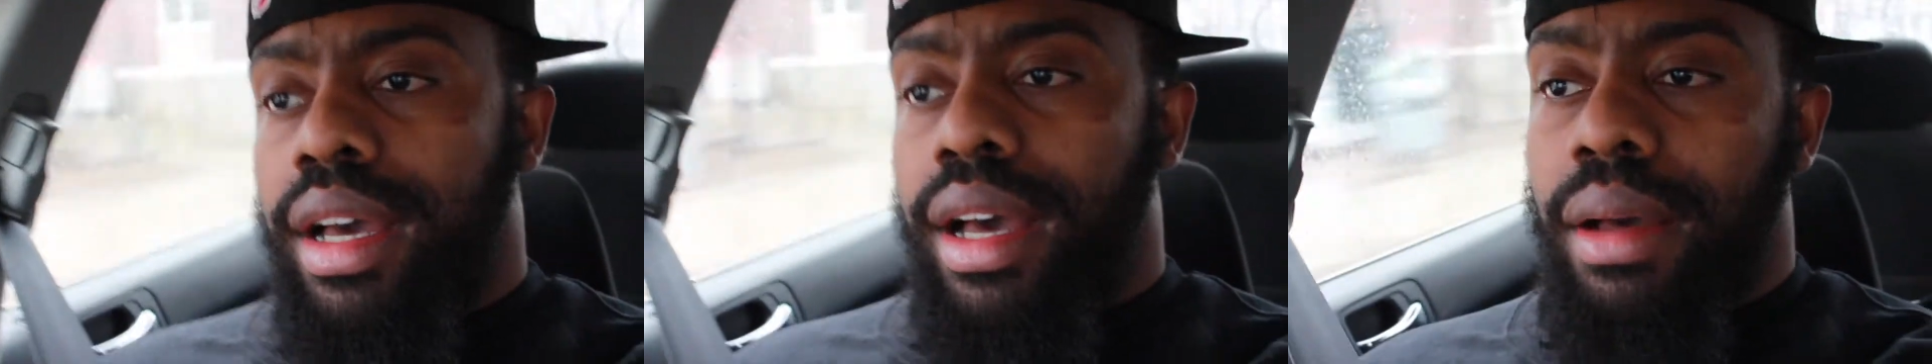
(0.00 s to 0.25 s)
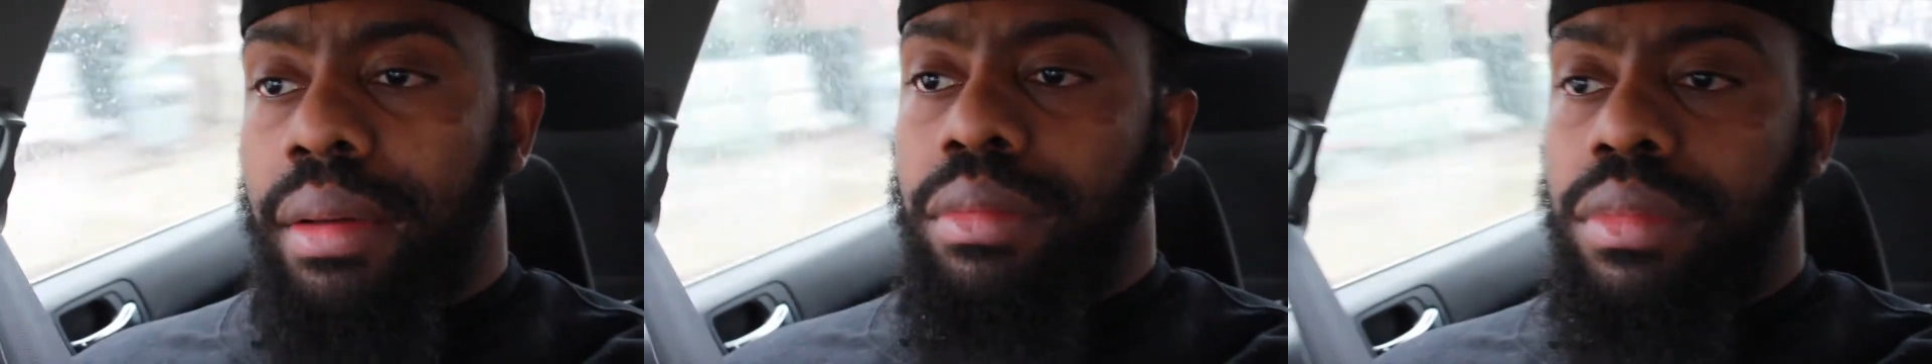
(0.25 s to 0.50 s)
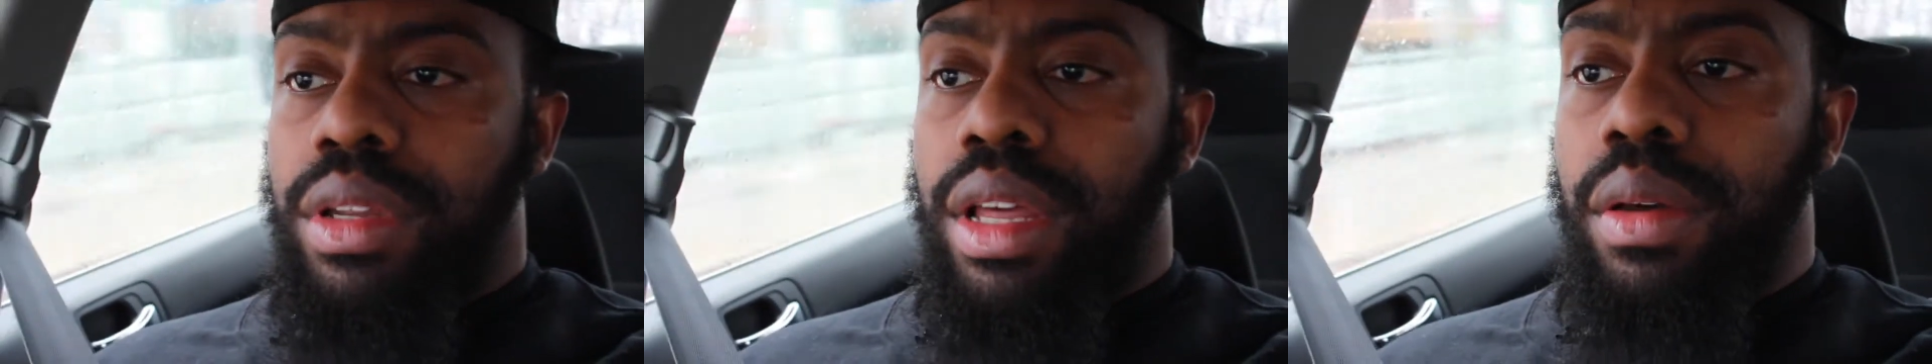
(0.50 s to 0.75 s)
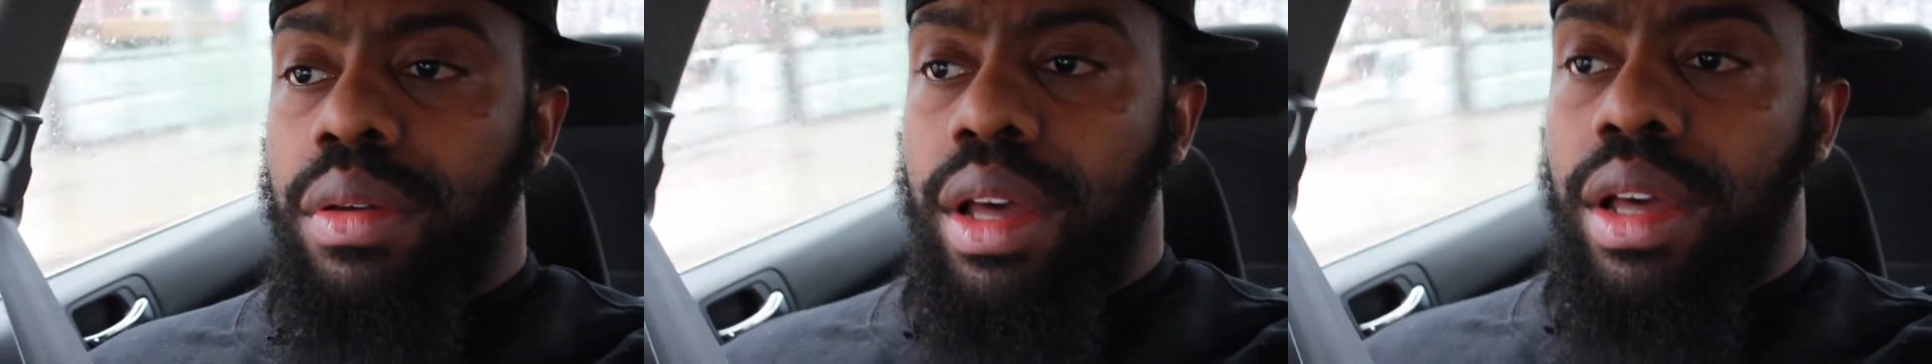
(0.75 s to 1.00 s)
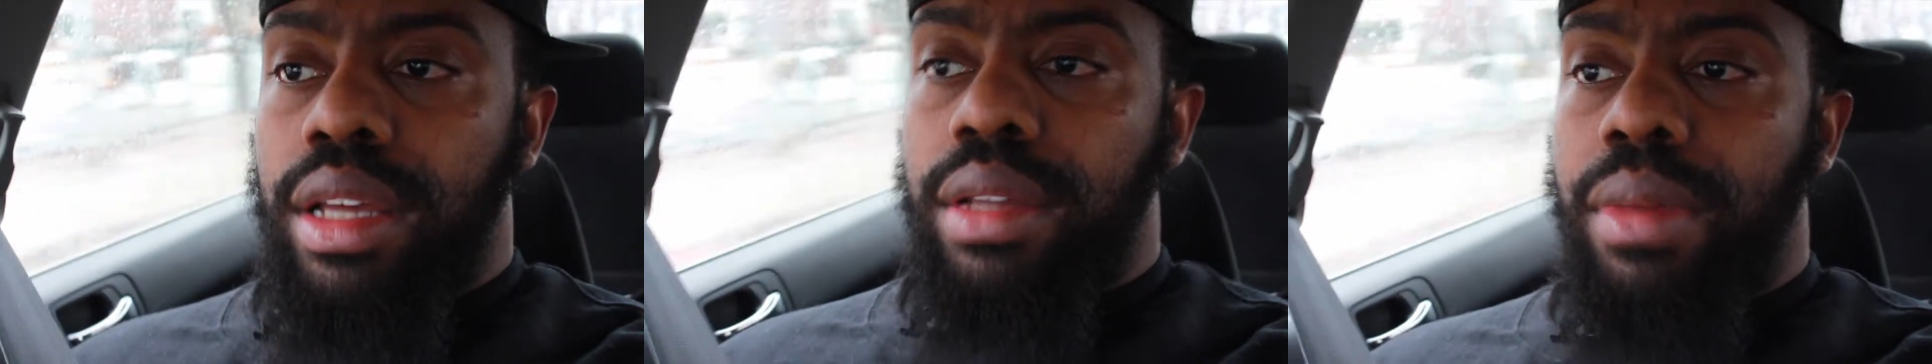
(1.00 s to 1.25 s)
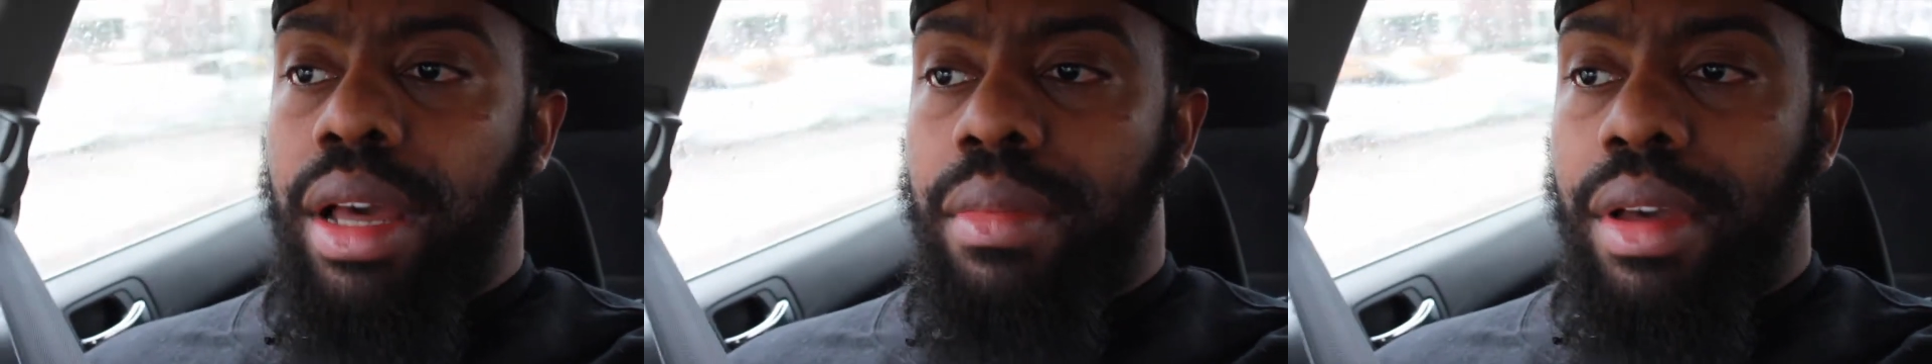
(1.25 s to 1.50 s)

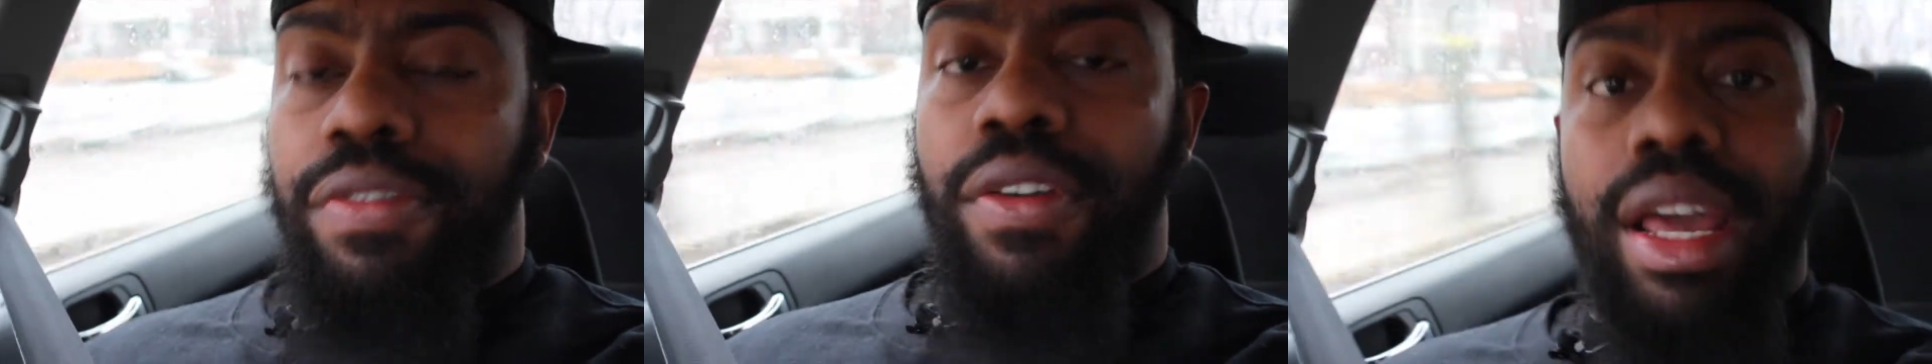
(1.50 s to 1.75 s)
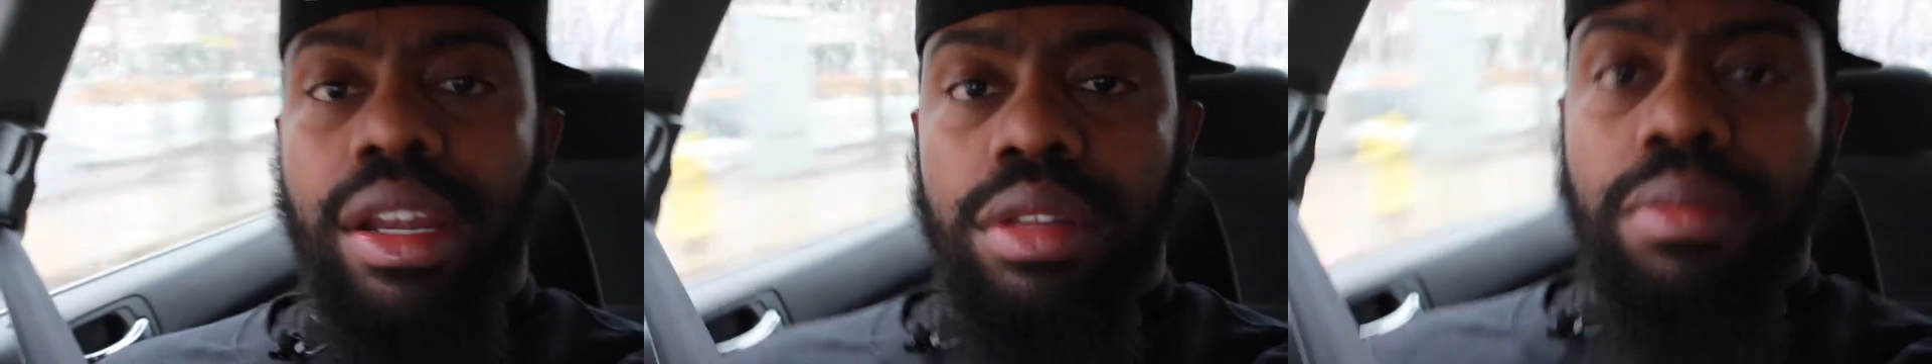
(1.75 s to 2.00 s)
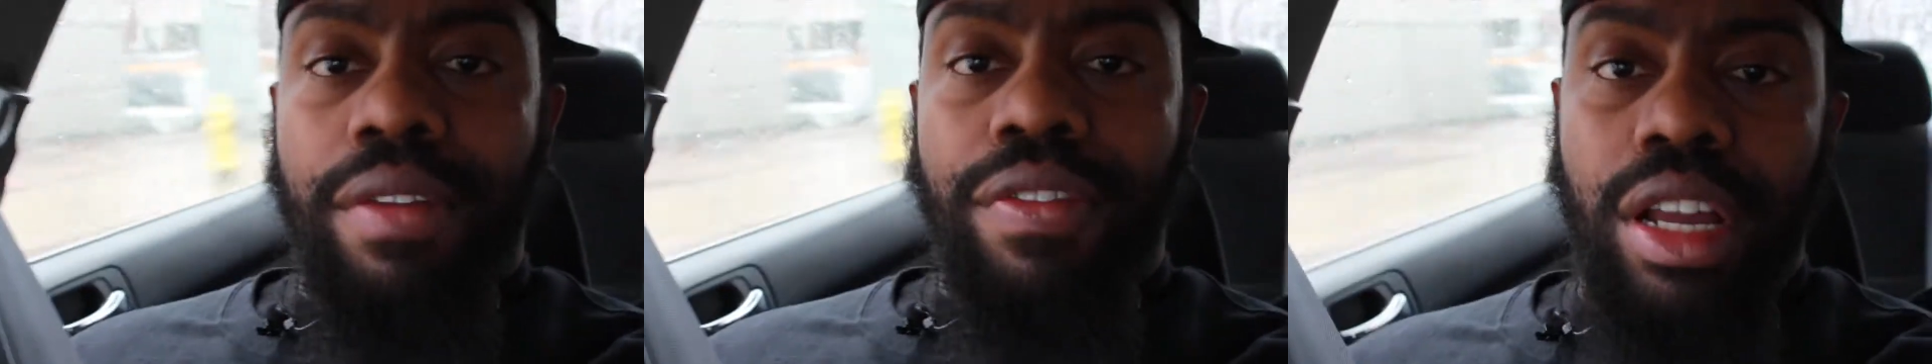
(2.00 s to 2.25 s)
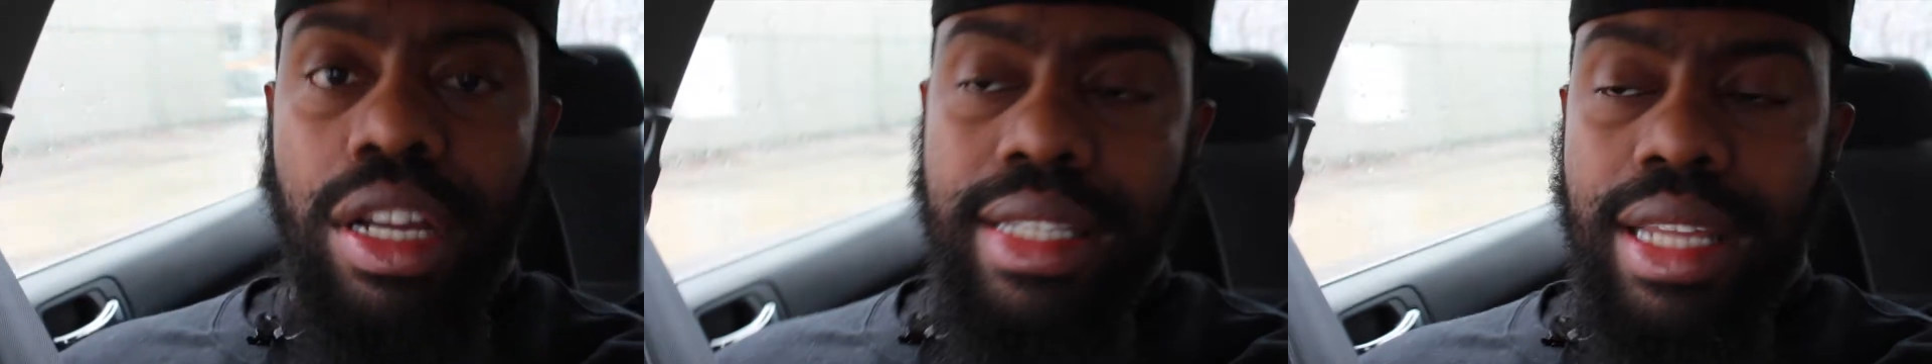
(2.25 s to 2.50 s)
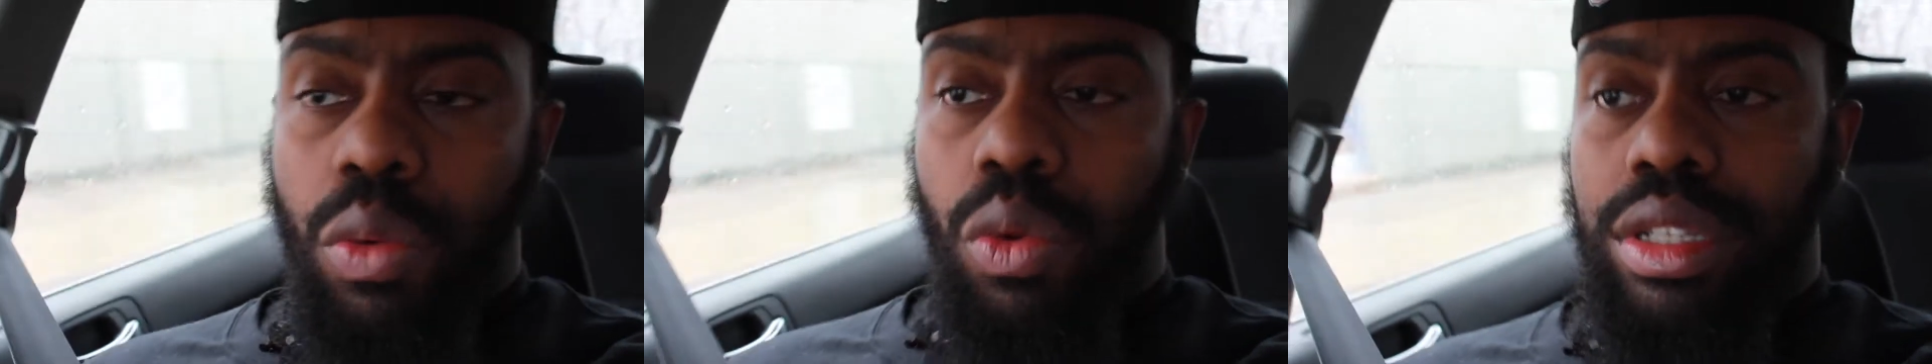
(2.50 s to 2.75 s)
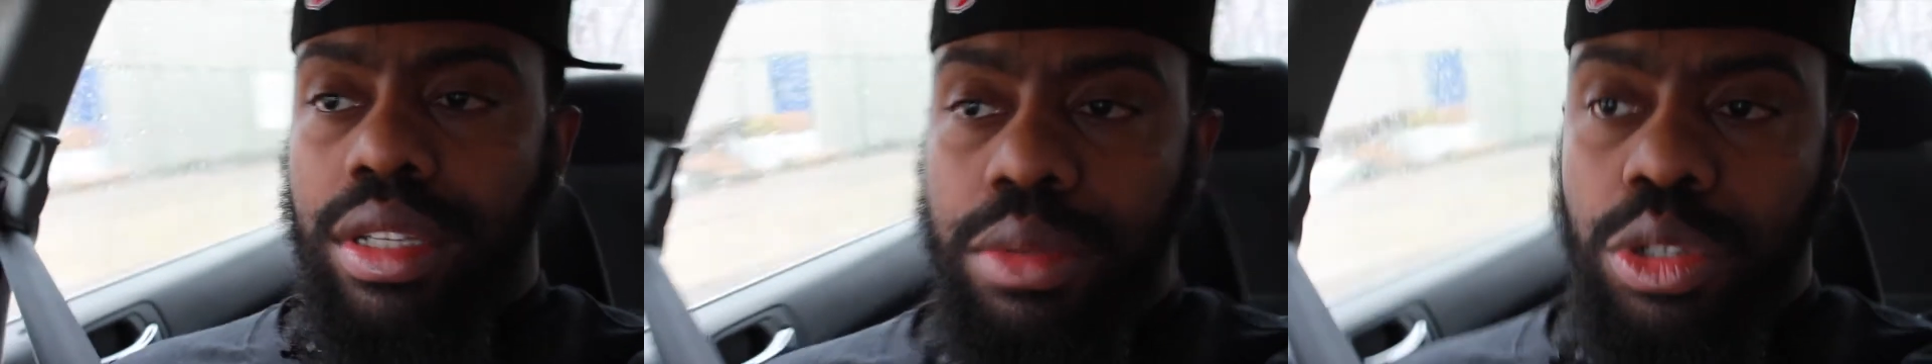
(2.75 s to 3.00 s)
my final set
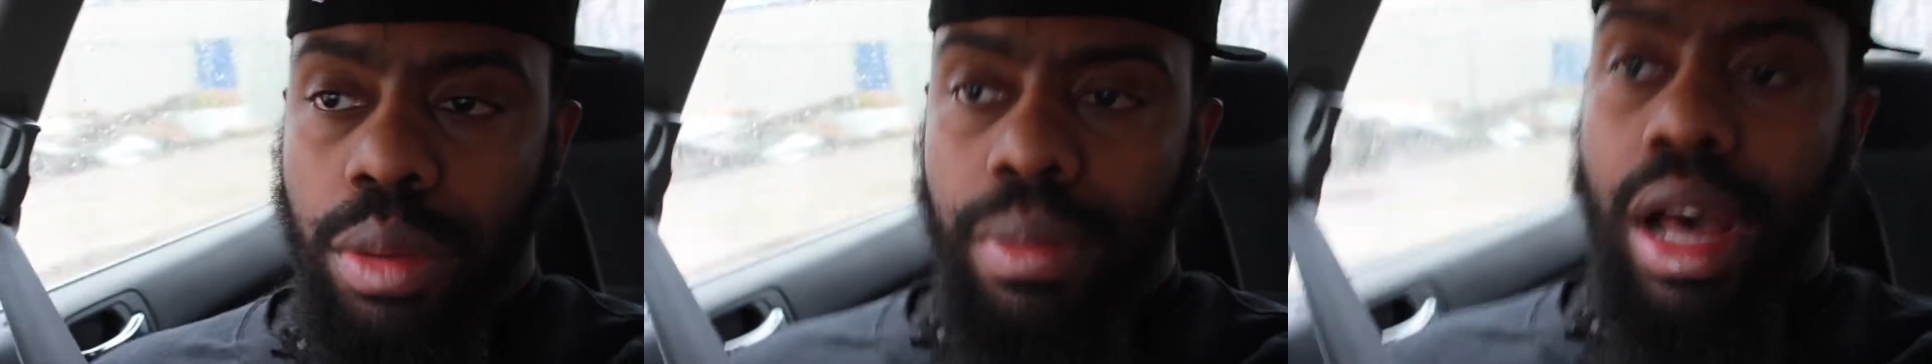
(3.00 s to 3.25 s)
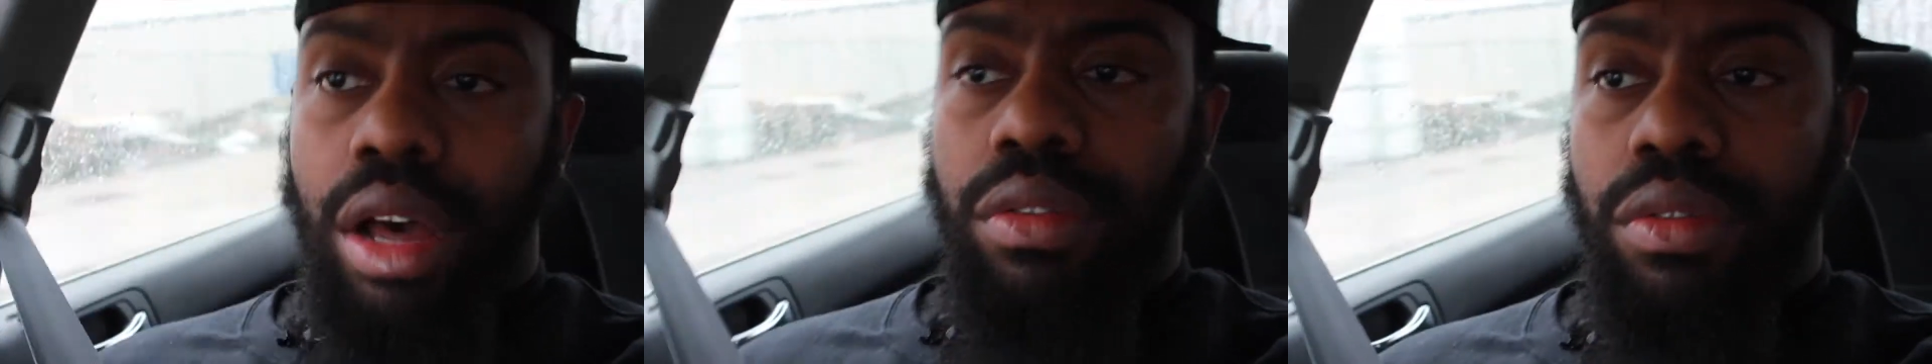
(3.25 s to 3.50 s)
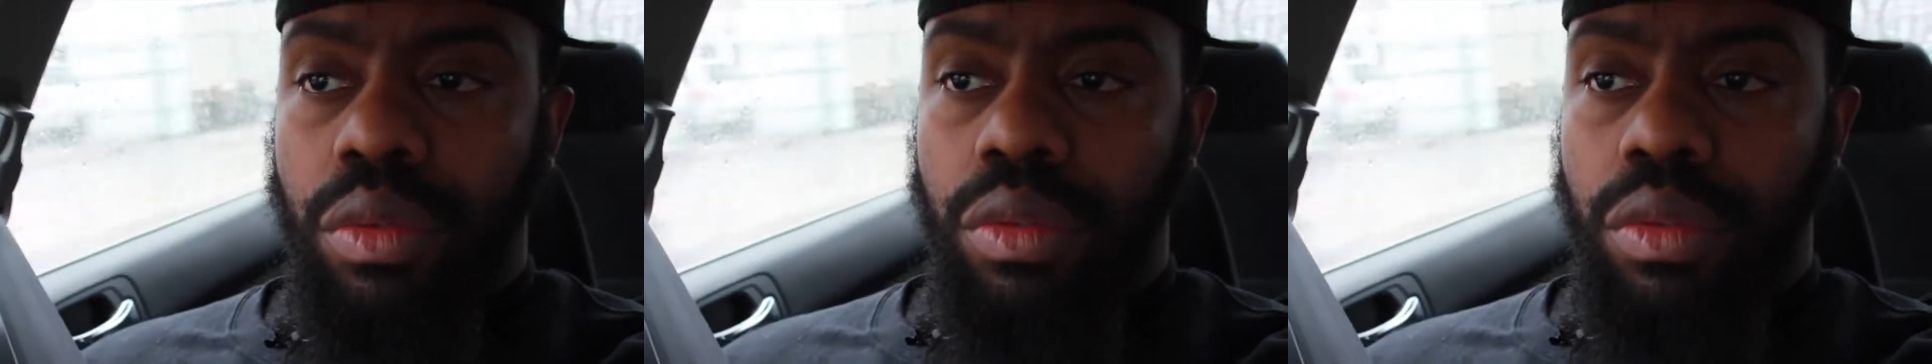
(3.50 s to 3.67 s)
worked up to about